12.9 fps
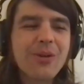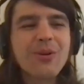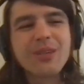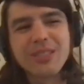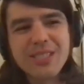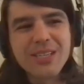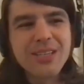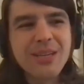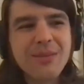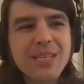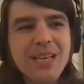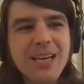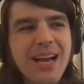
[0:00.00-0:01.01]
her world is turned
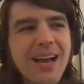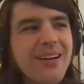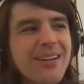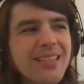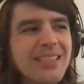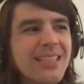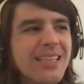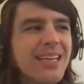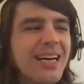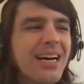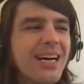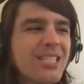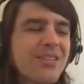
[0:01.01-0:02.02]
upside down,
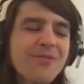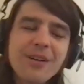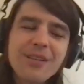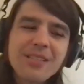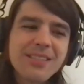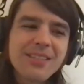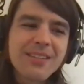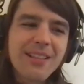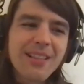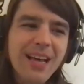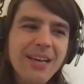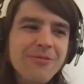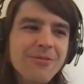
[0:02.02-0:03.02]
and she falls into the
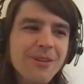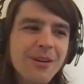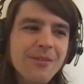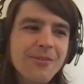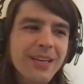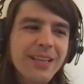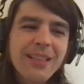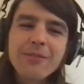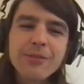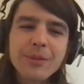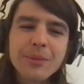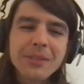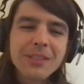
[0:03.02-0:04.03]
life of a
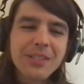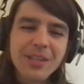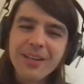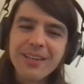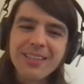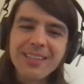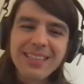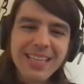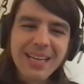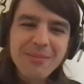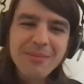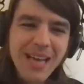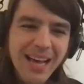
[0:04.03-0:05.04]
lovable nerd
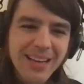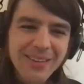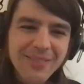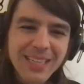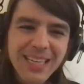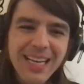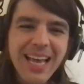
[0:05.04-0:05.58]
named Adam,